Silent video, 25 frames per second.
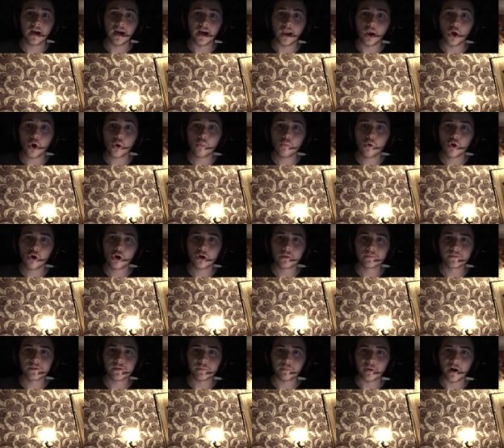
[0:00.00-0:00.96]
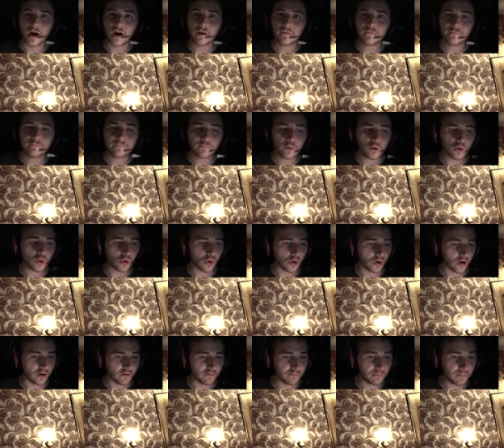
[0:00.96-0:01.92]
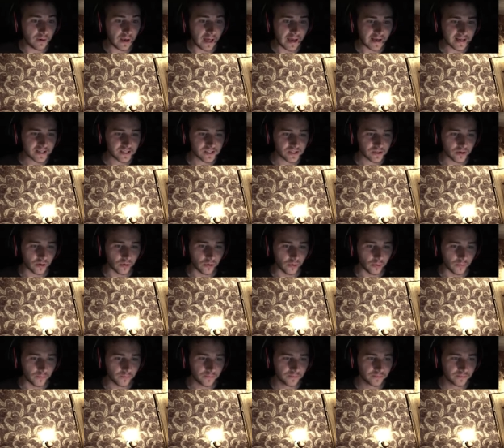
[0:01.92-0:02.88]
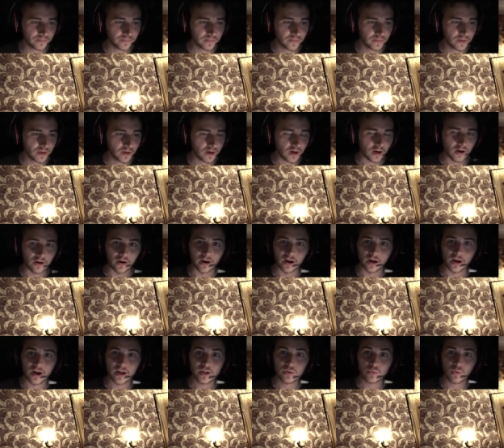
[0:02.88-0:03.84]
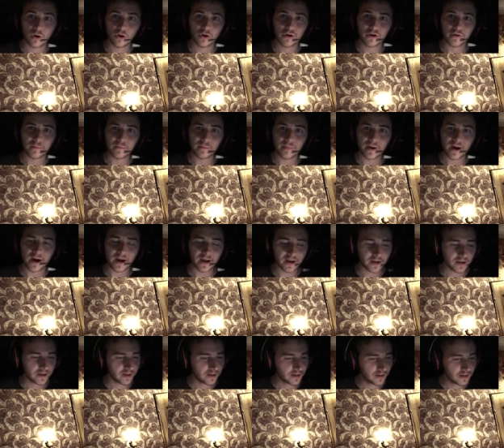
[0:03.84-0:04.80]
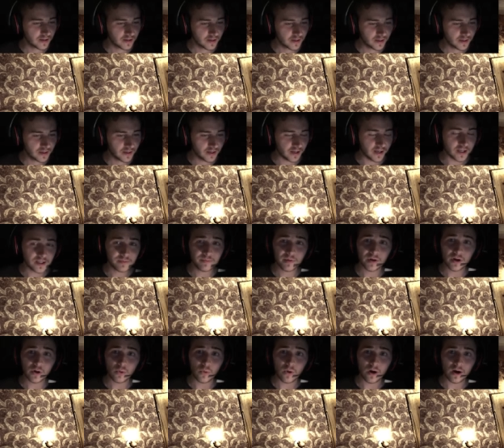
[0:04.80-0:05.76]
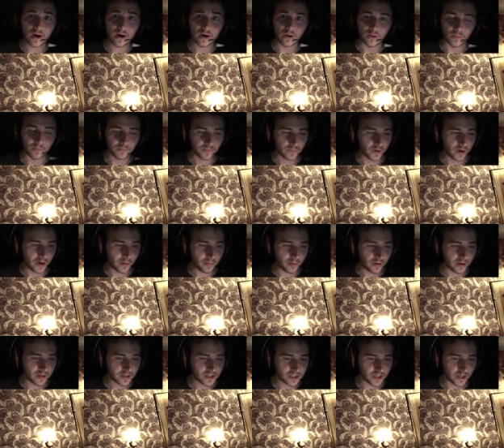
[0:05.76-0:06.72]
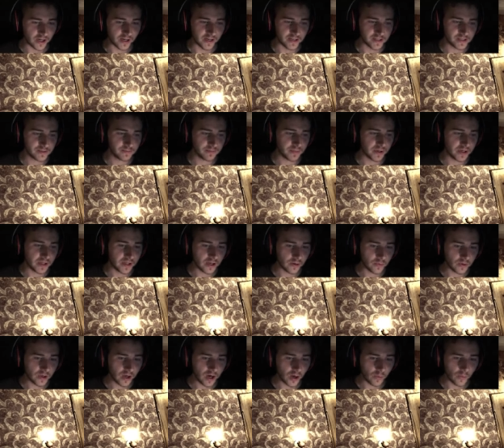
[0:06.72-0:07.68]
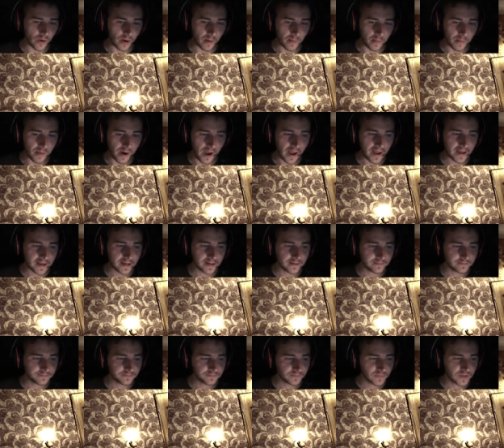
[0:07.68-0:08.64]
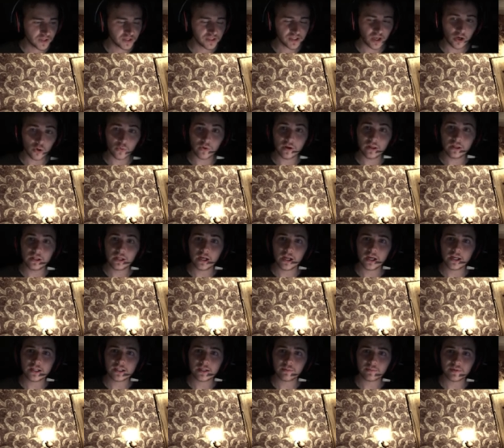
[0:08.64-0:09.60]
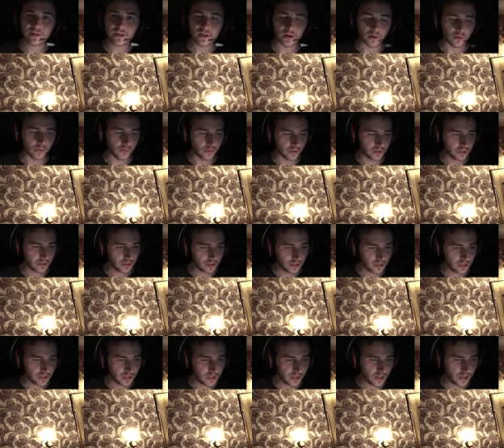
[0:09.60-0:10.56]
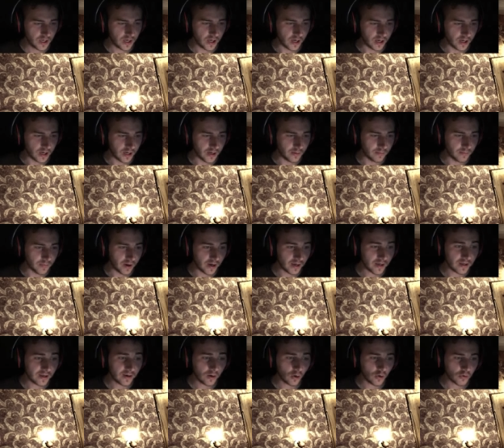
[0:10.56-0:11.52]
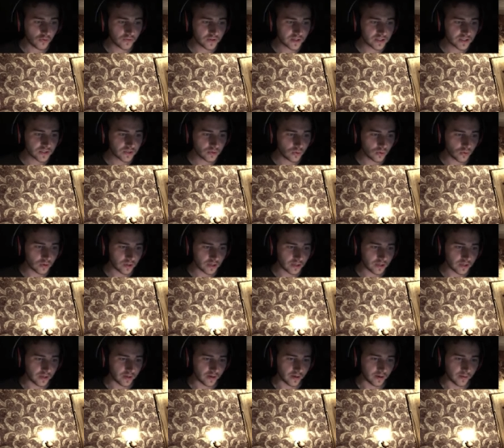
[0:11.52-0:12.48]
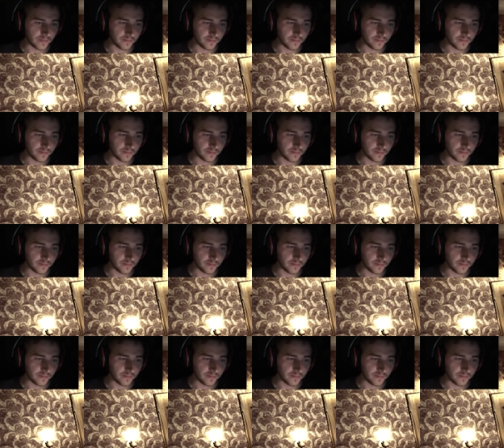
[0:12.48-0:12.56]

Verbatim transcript: Hello and welcome to part 4 of Black Soul. Alright guys, welcome back. It's been a while, I apologise, but here we are, we're back. So, in the last episode, um, I unlocked this door, didn't I?